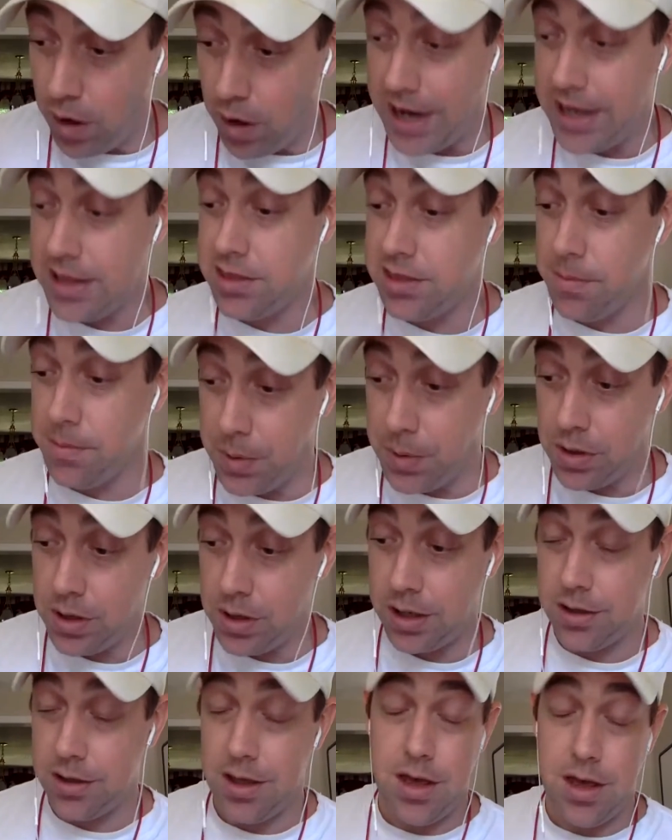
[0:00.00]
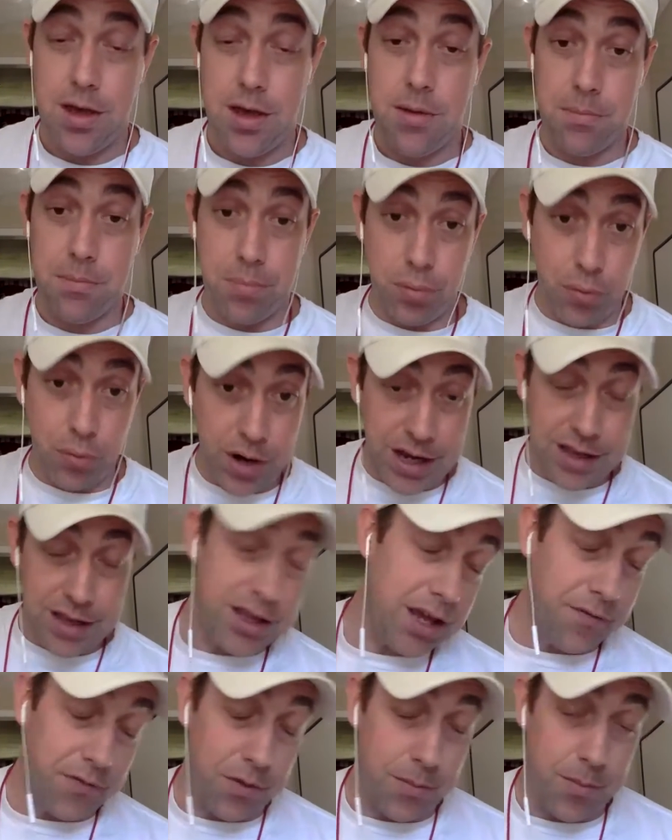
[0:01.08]
write the book, bring the
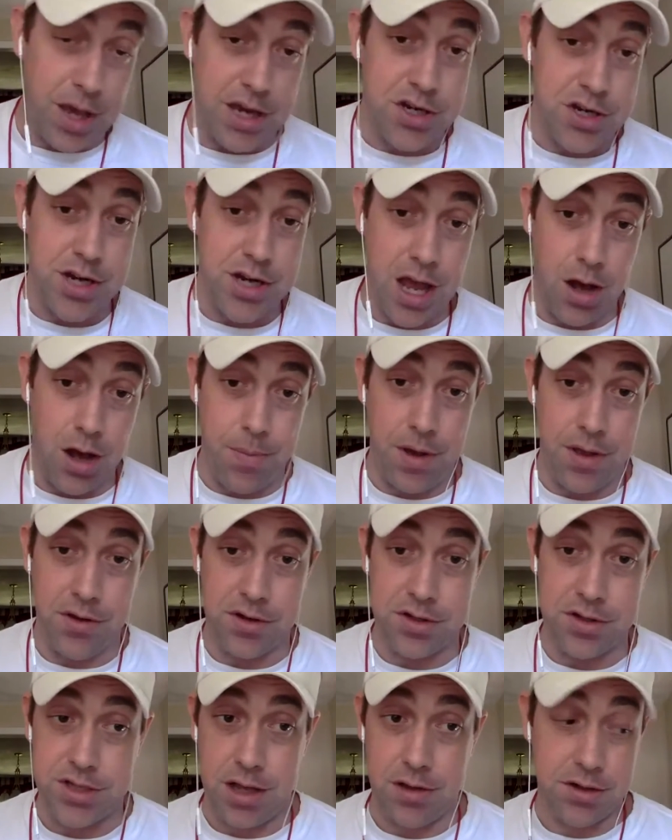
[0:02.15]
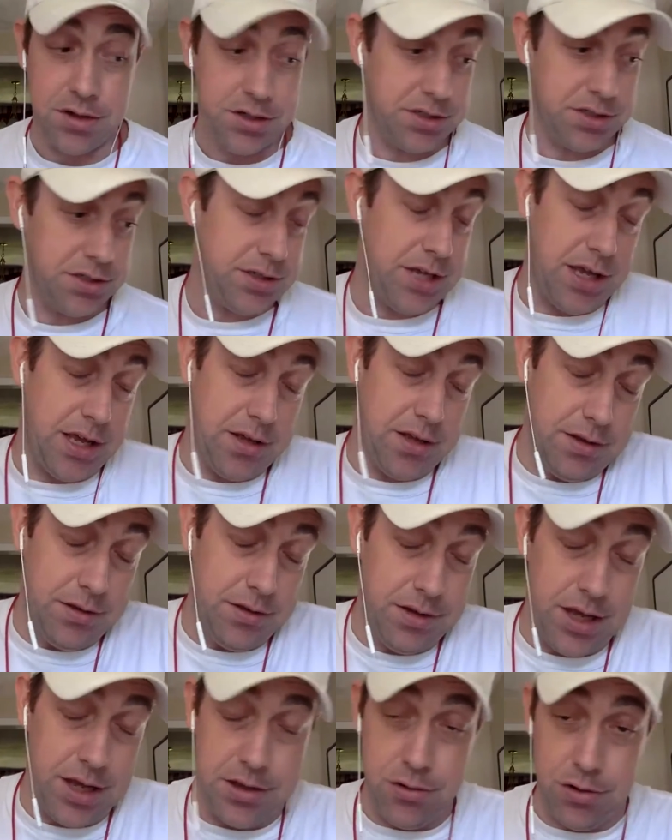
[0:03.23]
information, help other sellers,
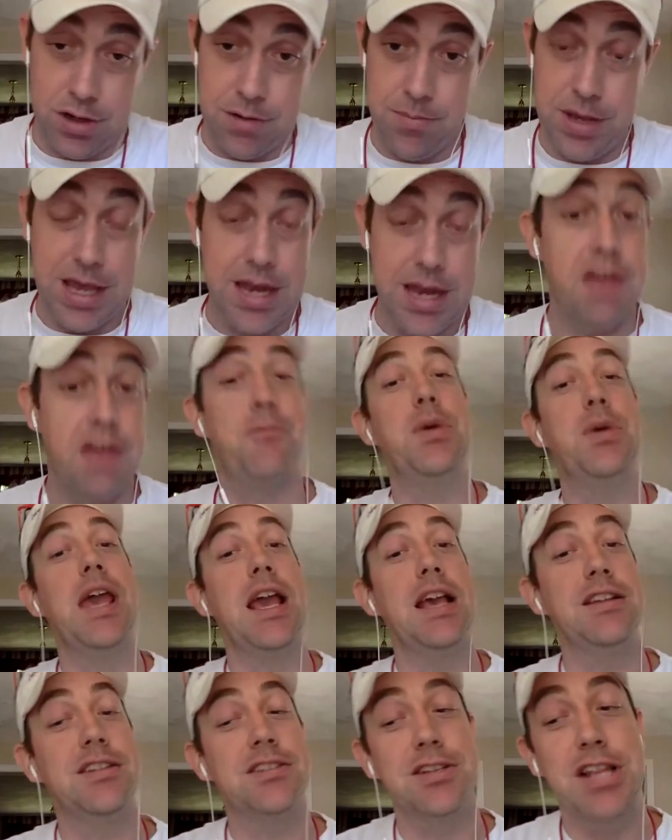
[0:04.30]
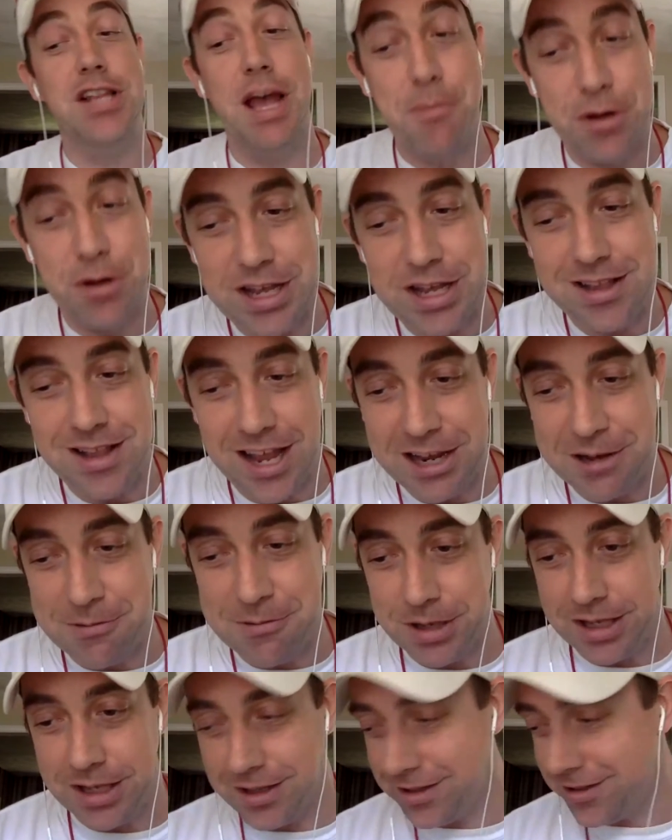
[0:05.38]
and you can be an FBA celebrity like
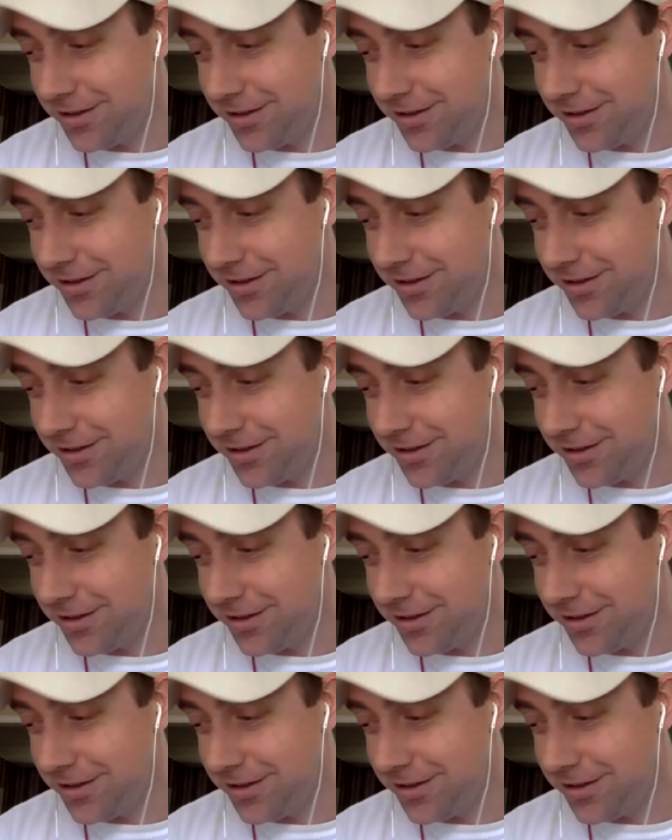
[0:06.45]
me.